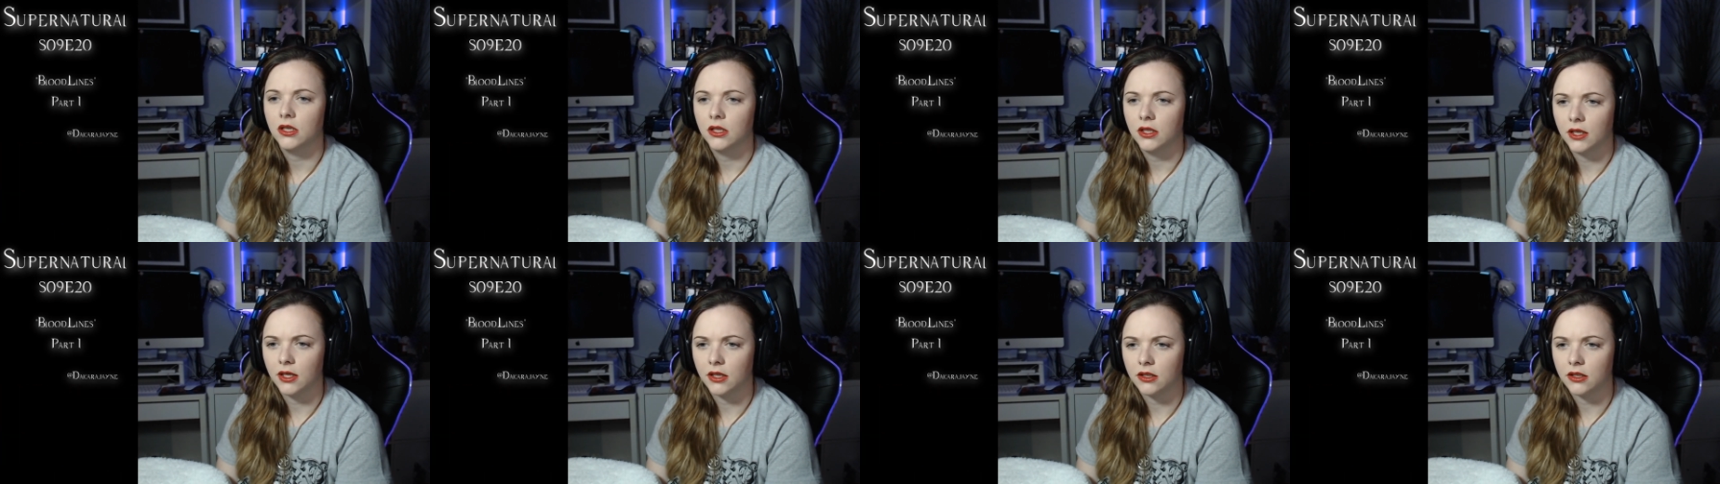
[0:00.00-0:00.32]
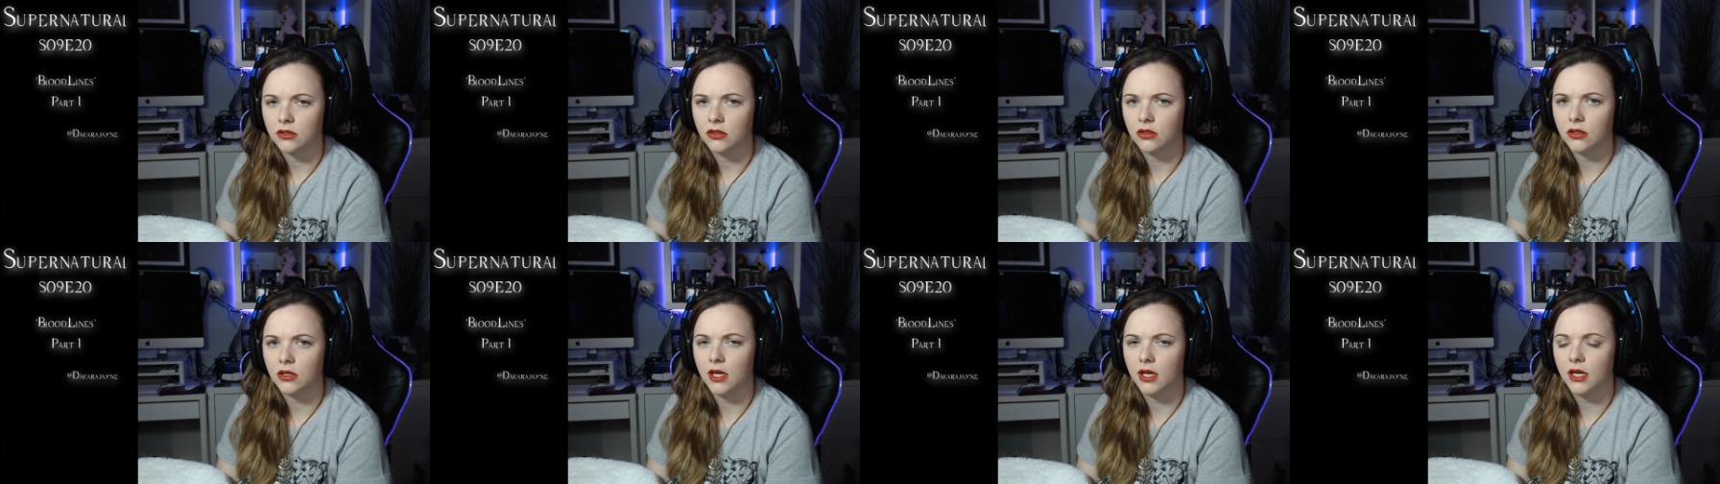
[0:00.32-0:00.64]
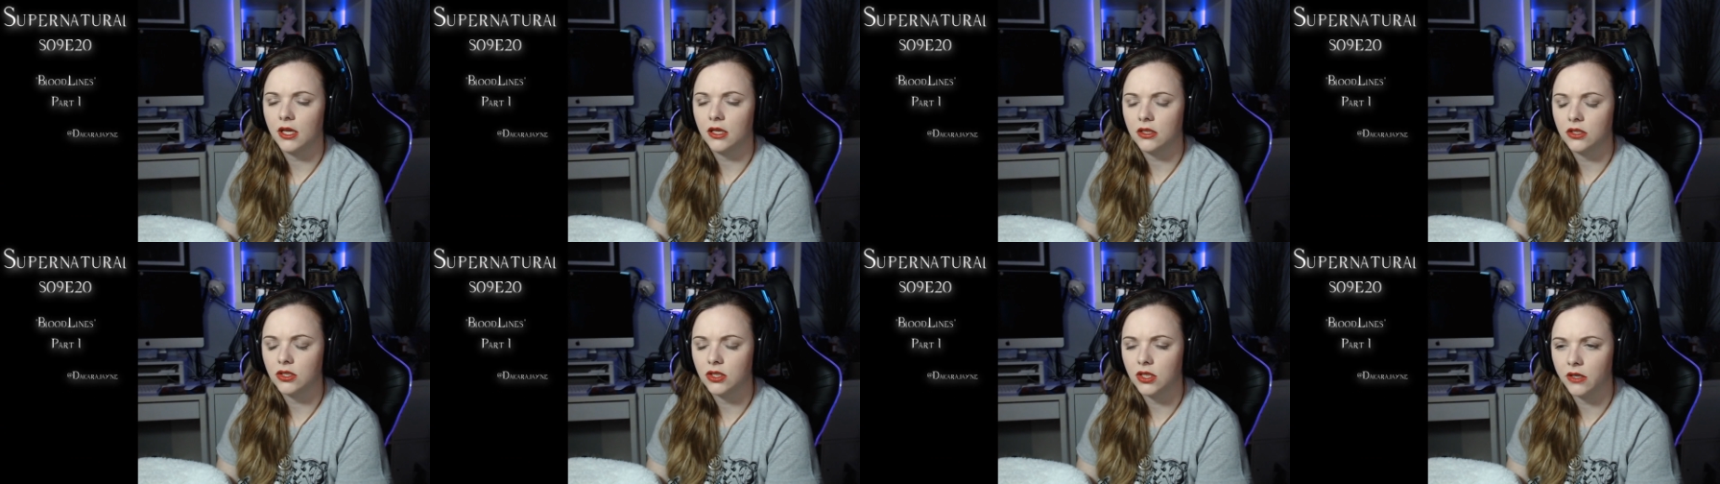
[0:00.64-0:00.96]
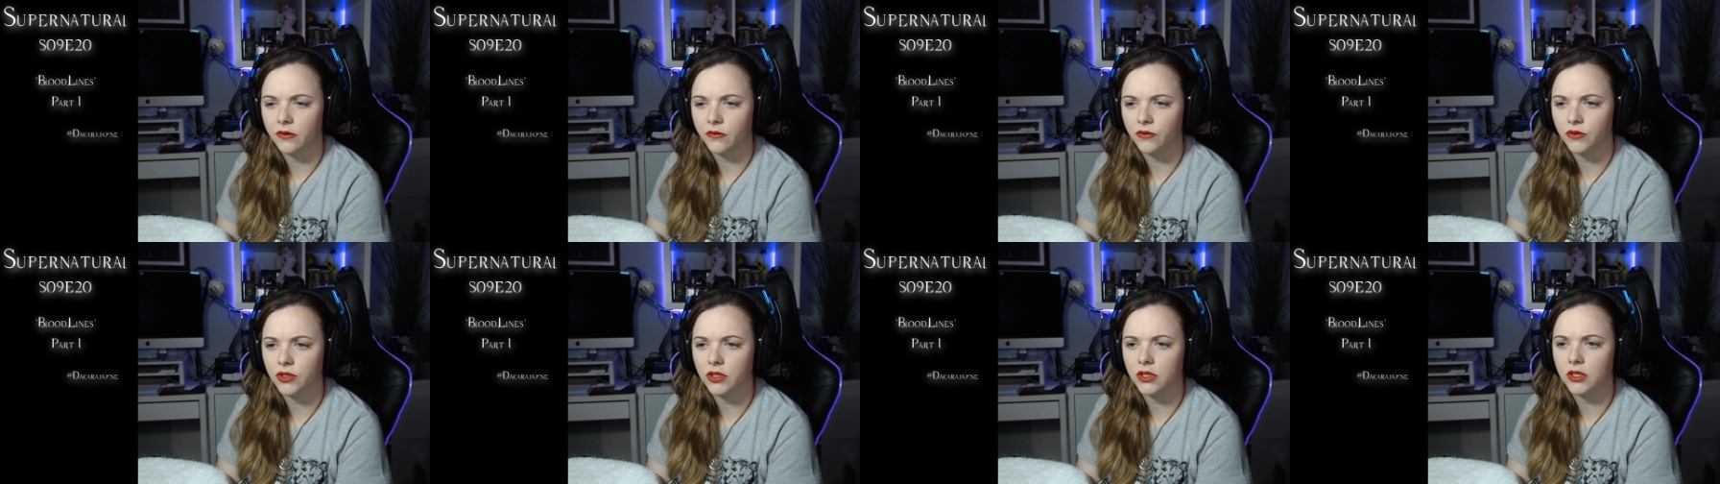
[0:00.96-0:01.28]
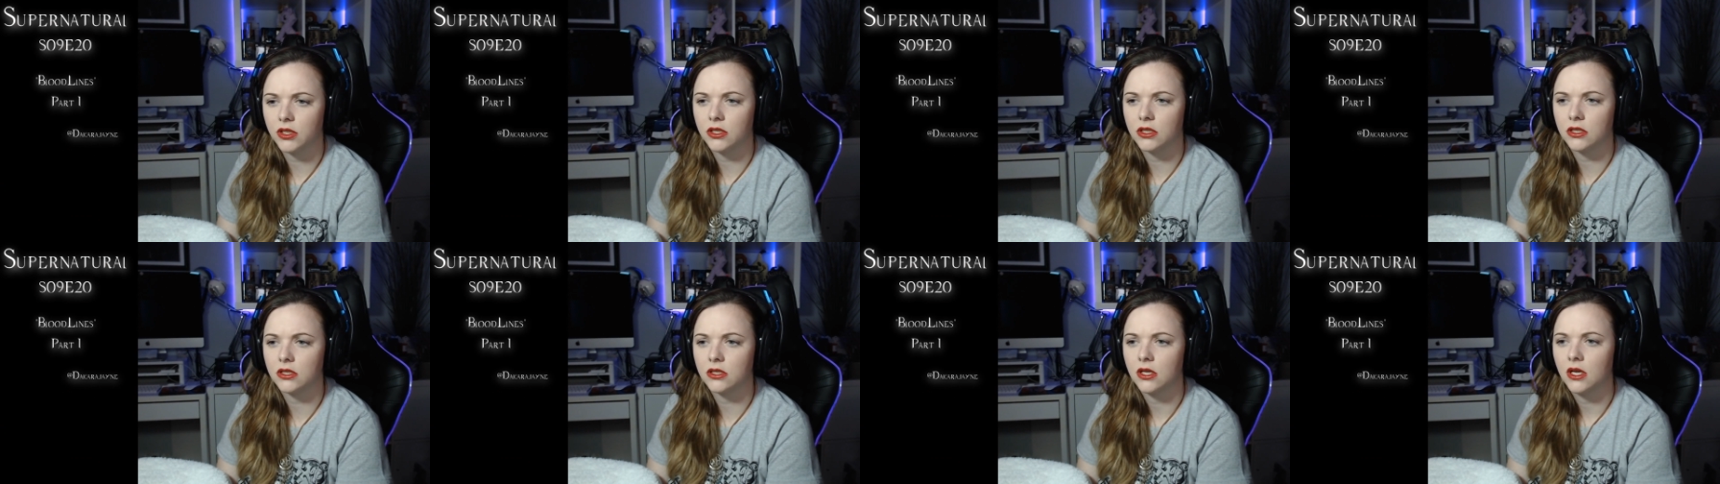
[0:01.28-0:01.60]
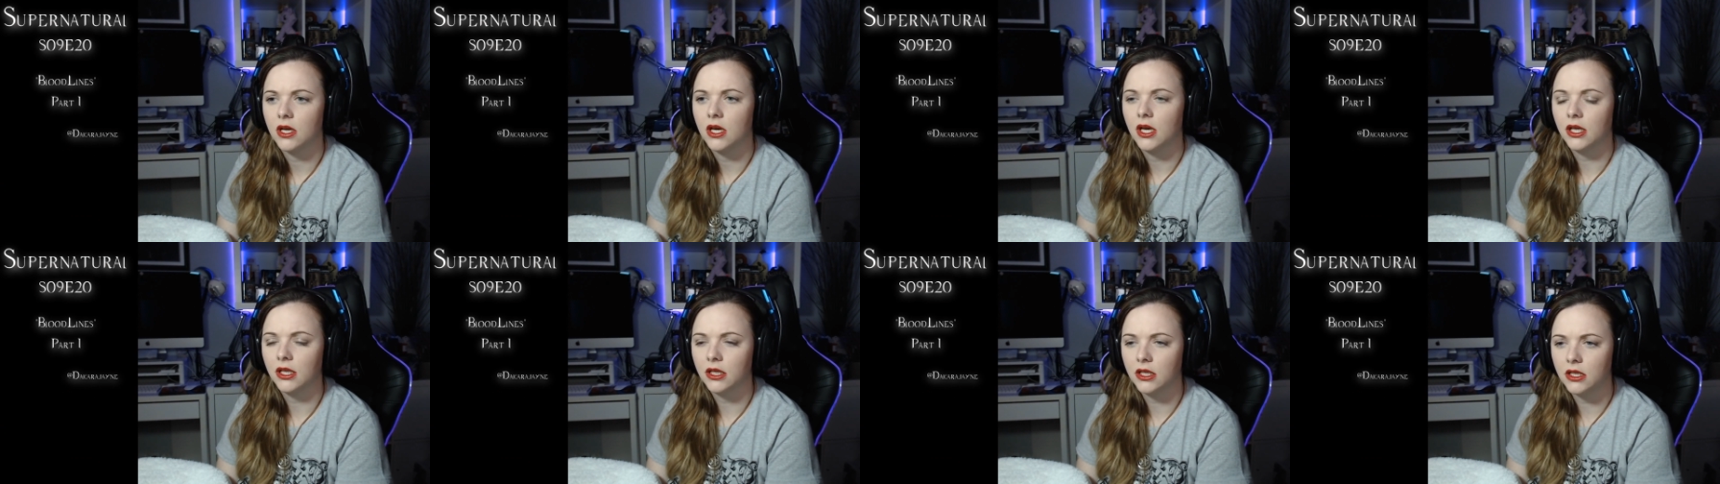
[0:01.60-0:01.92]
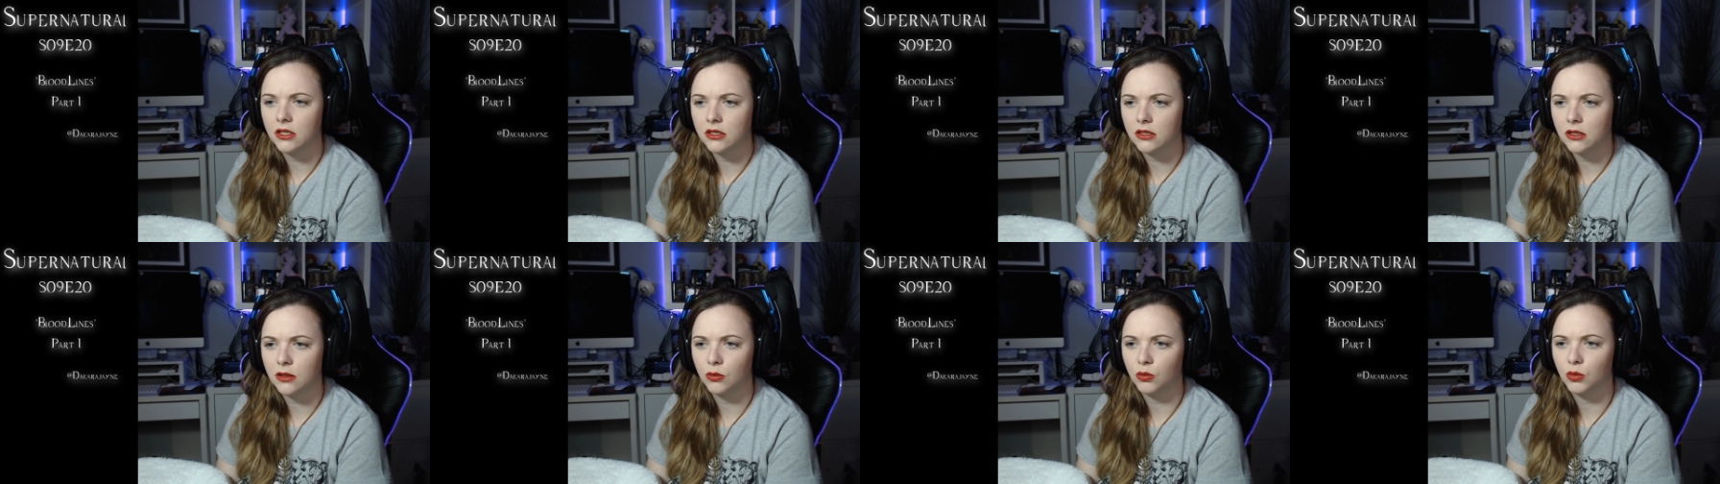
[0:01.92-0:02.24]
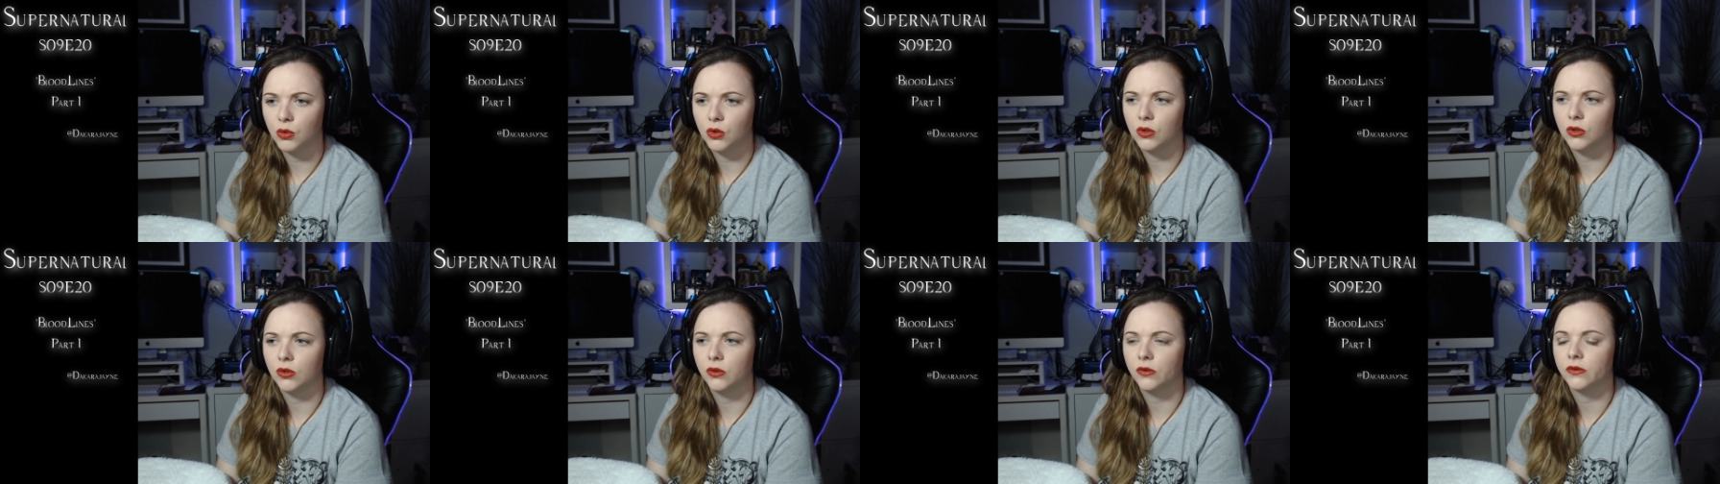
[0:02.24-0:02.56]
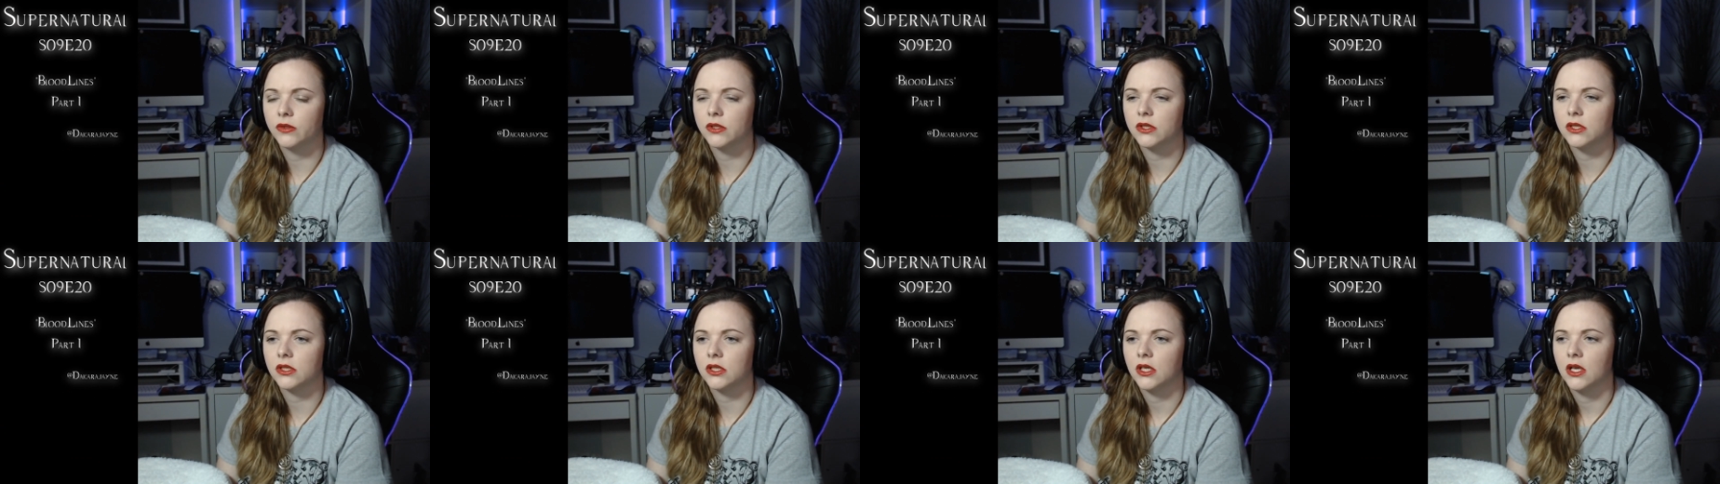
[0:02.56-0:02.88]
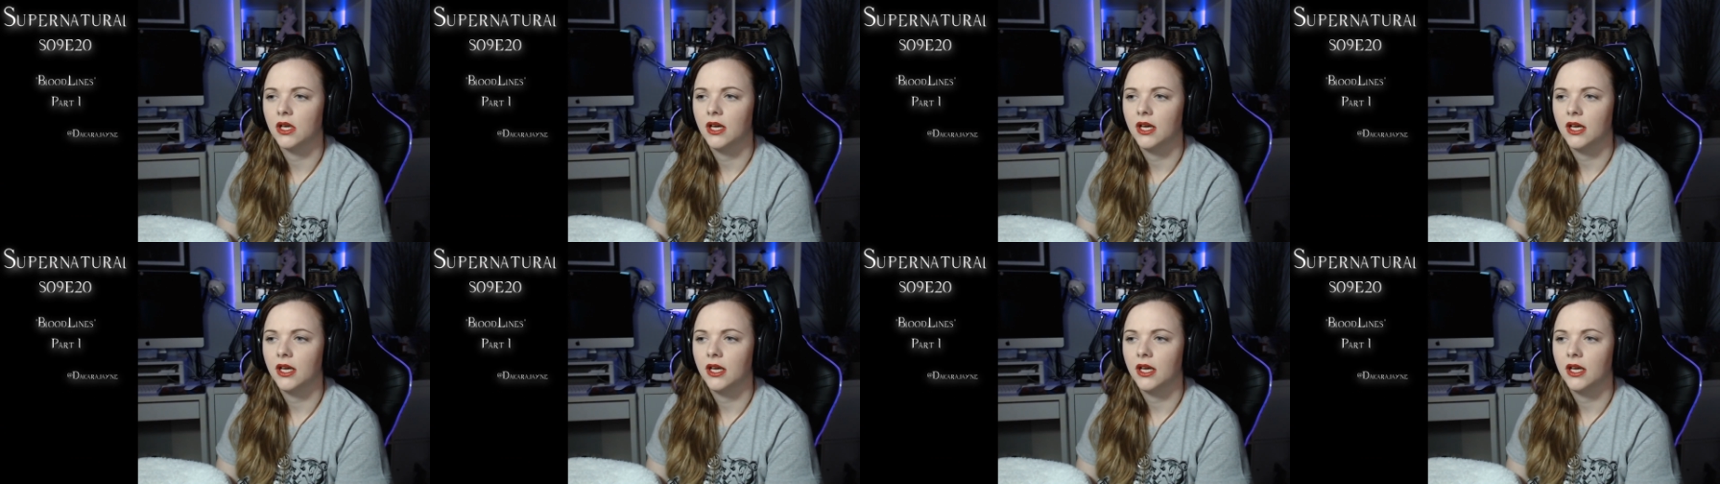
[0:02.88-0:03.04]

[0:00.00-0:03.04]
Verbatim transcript: Yeah, so they're the shifters. These are the wolves.